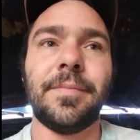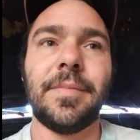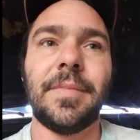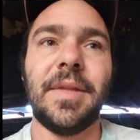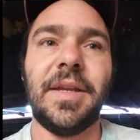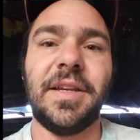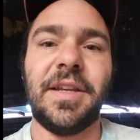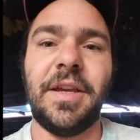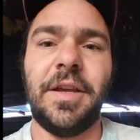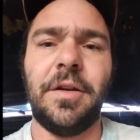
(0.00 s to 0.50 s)

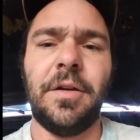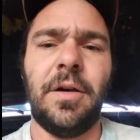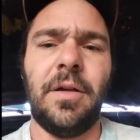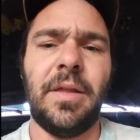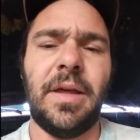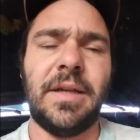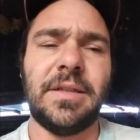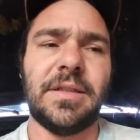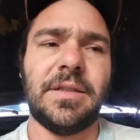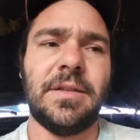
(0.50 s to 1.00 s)
and getting all
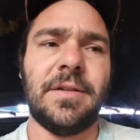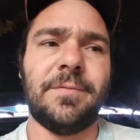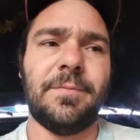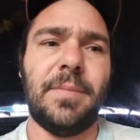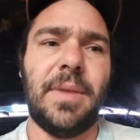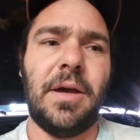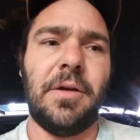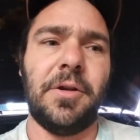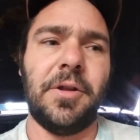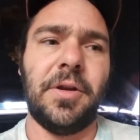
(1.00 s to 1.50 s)
that stuff
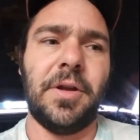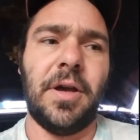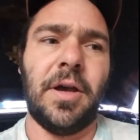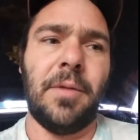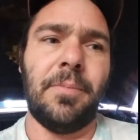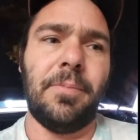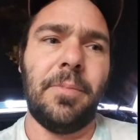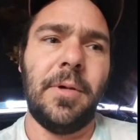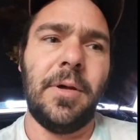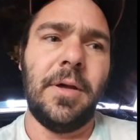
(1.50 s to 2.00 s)
mounted
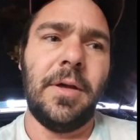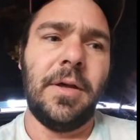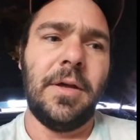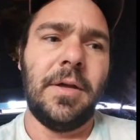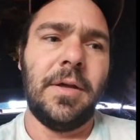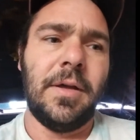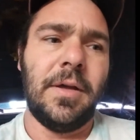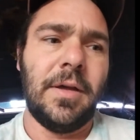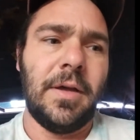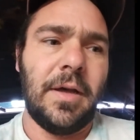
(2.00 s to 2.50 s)
up.
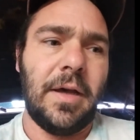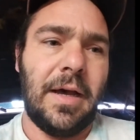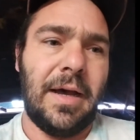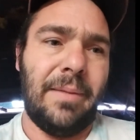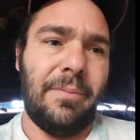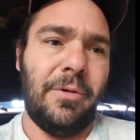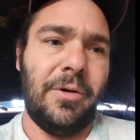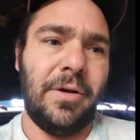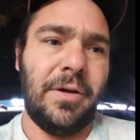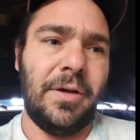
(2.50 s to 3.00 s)

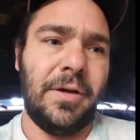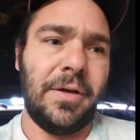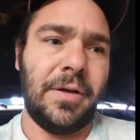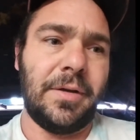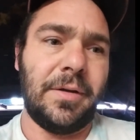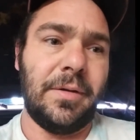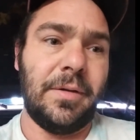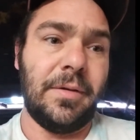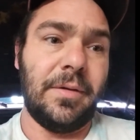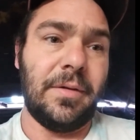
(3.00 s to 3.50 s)
I'm
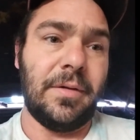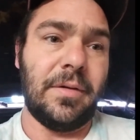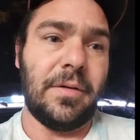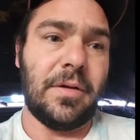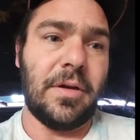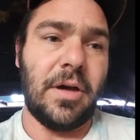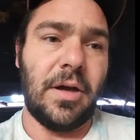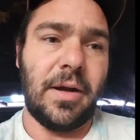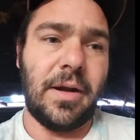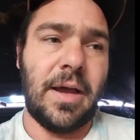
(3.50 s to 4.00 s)
gonna
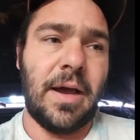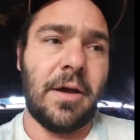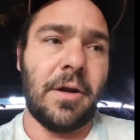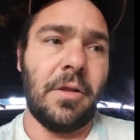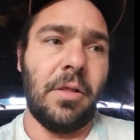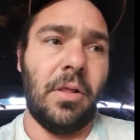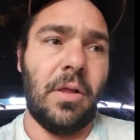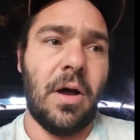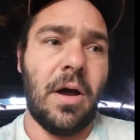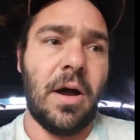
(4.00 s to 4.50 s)
cut out
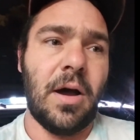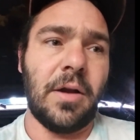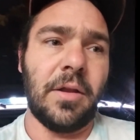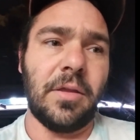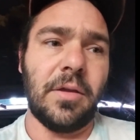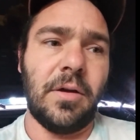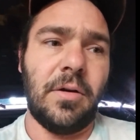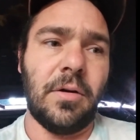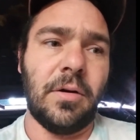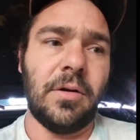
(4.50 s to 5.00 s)
a lot
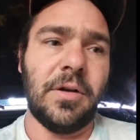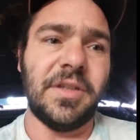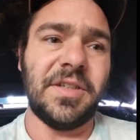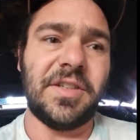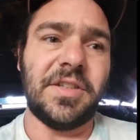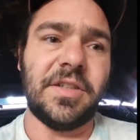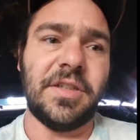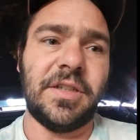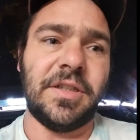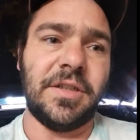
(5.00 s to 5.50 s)
of the
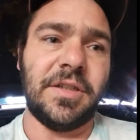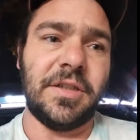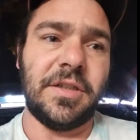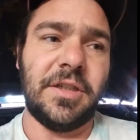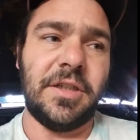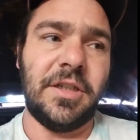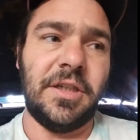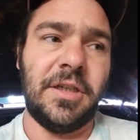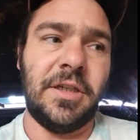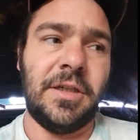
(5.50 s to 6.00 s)
harness and
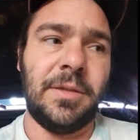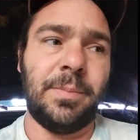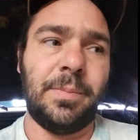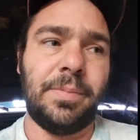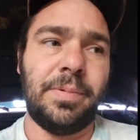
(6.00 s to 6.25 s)
keep